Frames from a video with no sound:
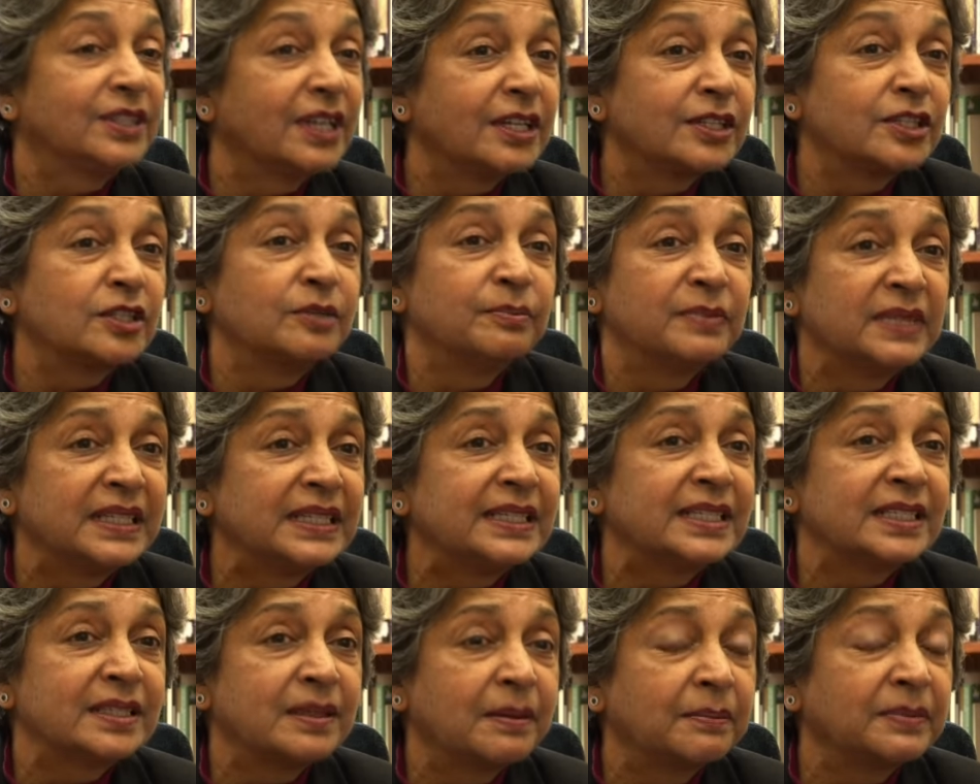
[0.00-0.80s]
does omit
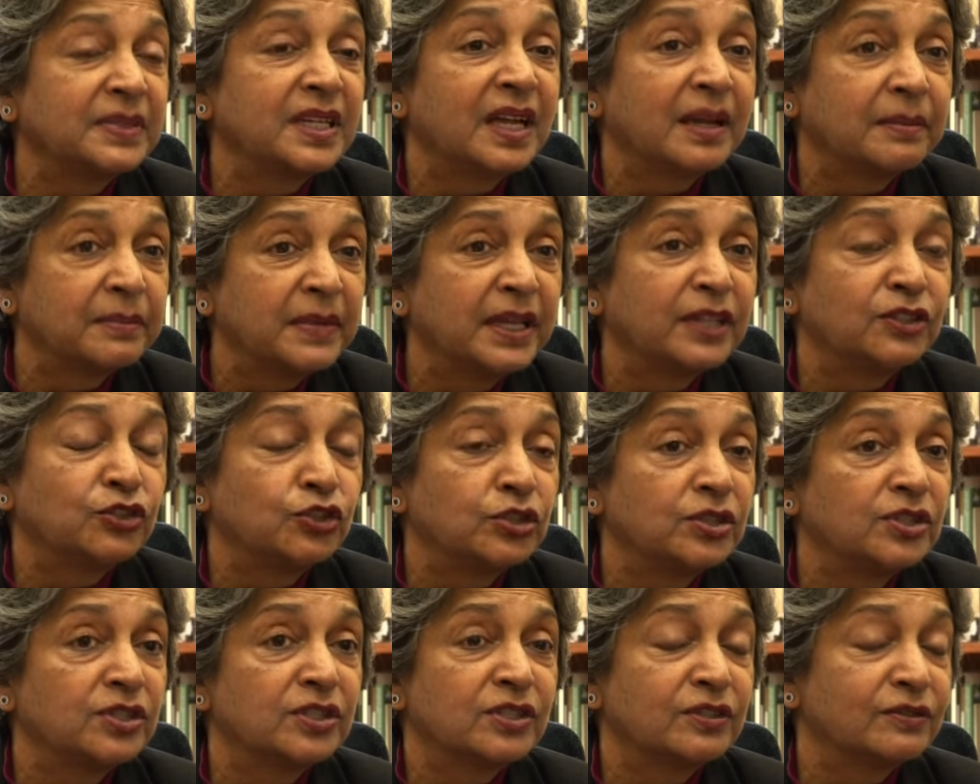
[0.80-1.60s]
some
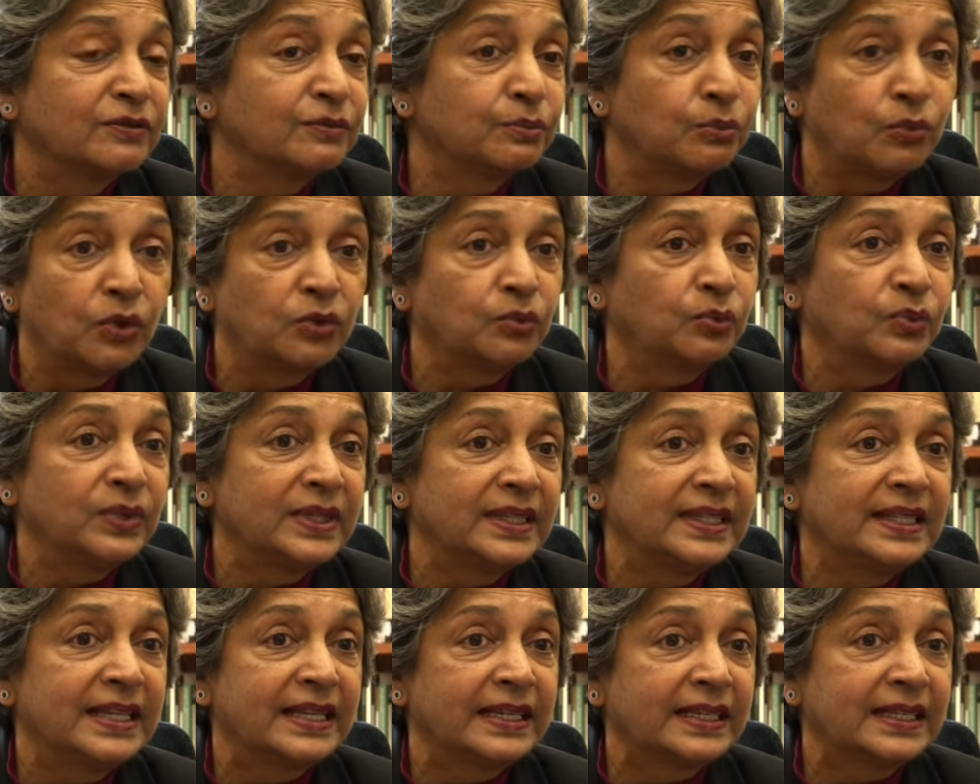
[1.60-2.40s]
dimensions of what we
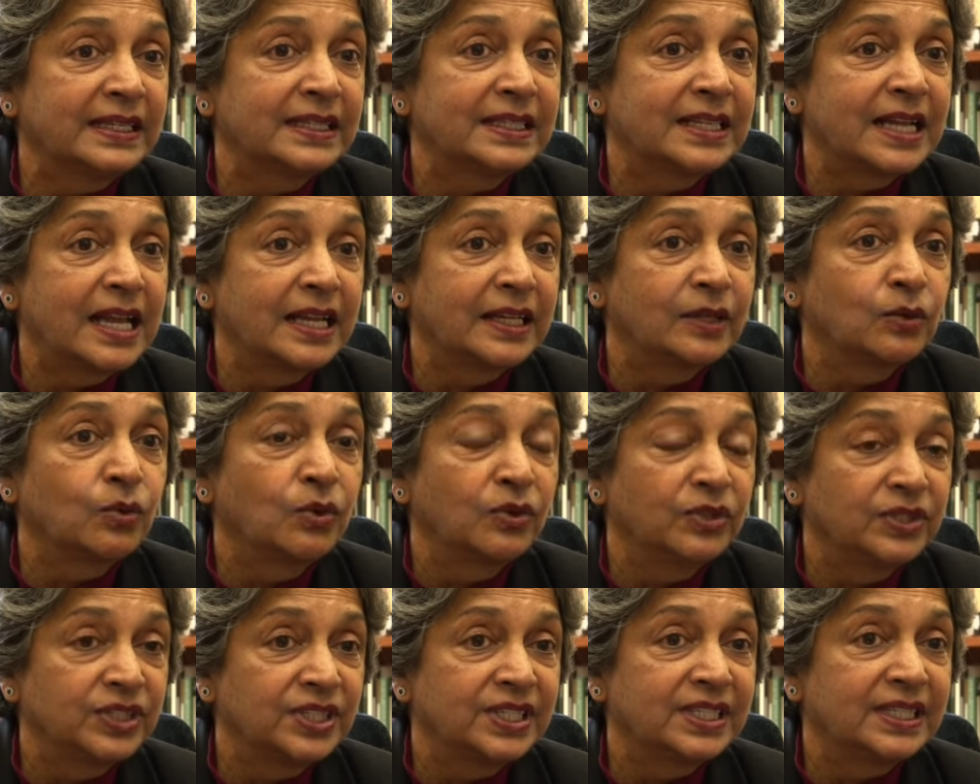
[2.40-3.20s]
think is
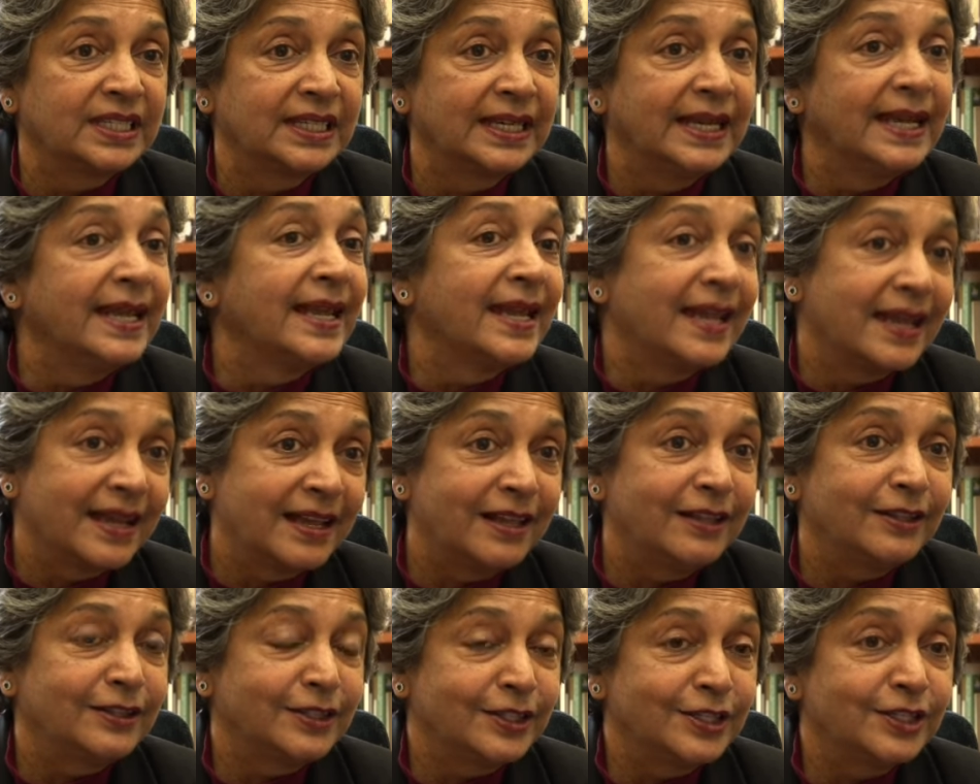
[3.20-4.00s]
high-quality
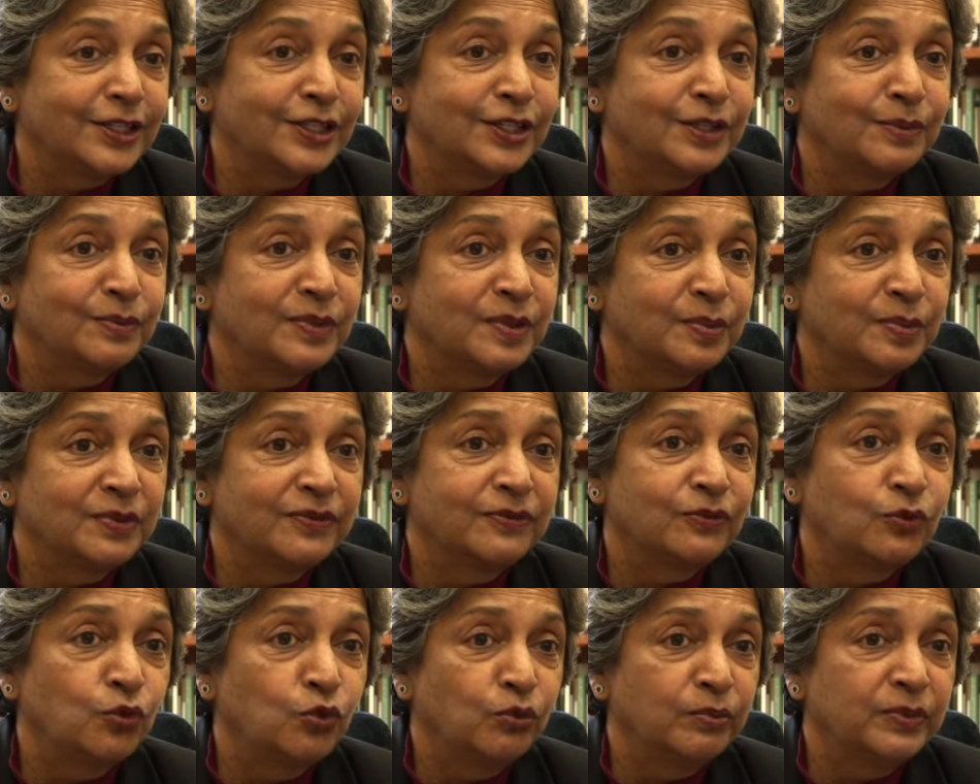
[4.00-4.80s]
health systems
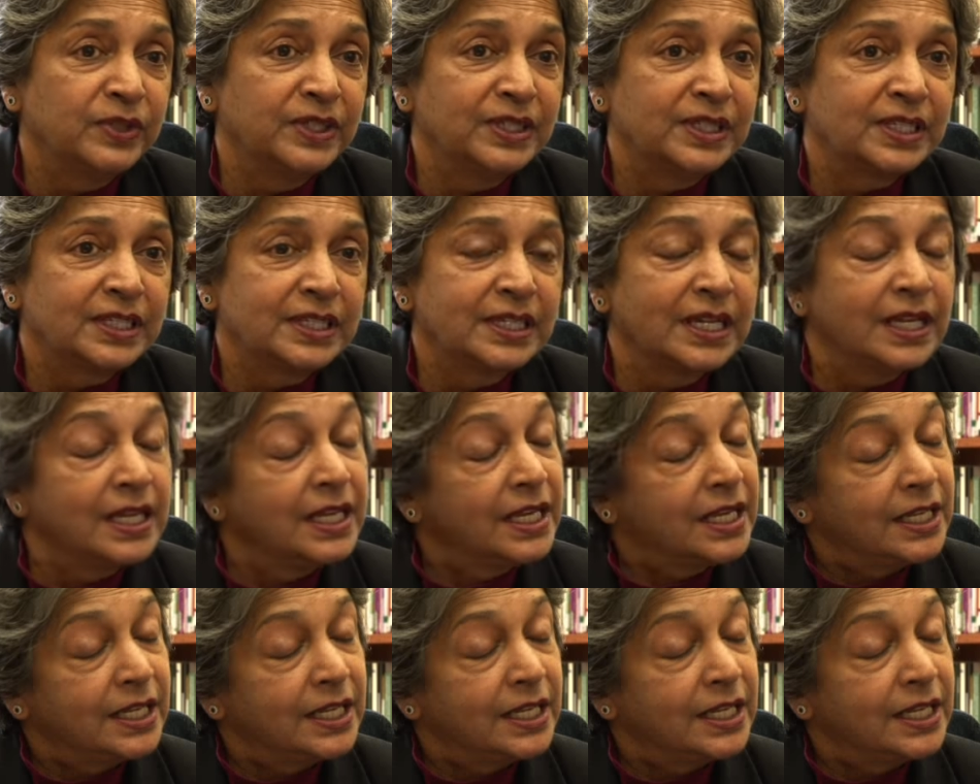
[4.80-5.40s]
performance.